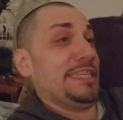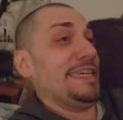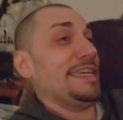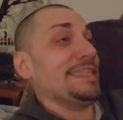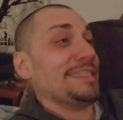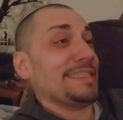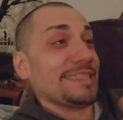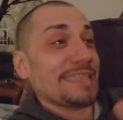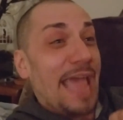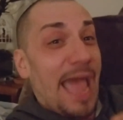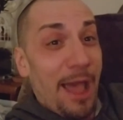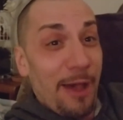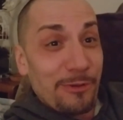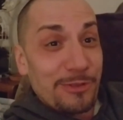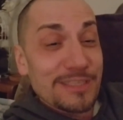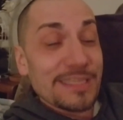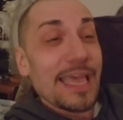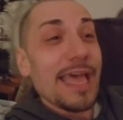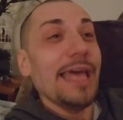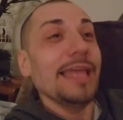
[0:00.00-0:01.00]

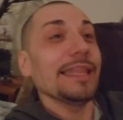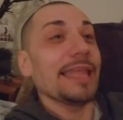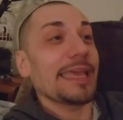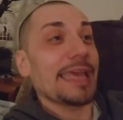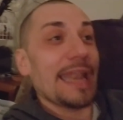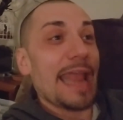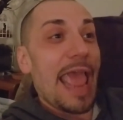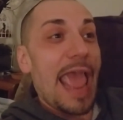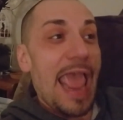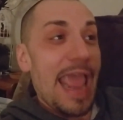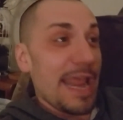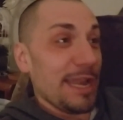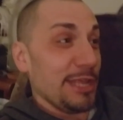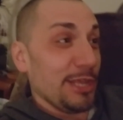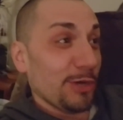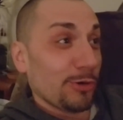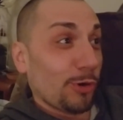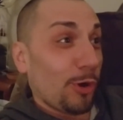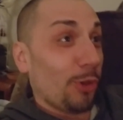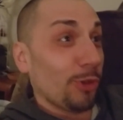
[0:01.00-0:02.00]
sounds like an
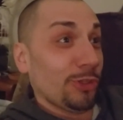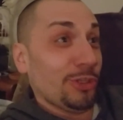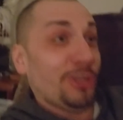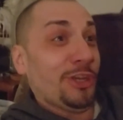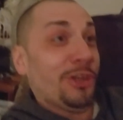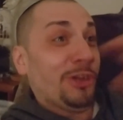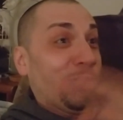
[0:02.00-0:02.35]
80-year-old